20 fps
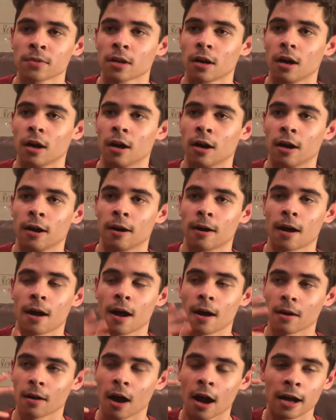
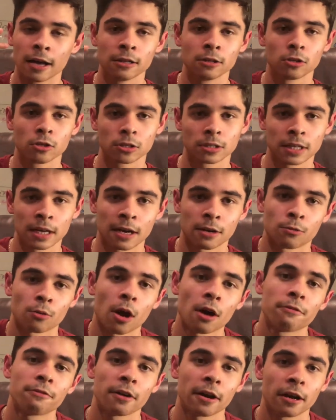I looked at
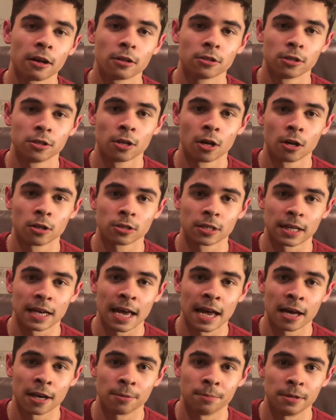Rafael Nadal's
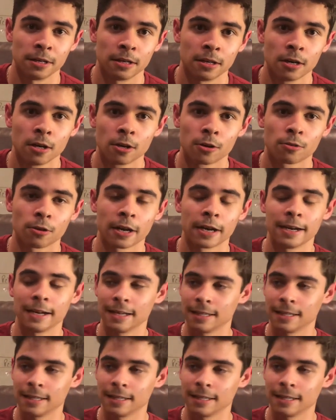Academy, right?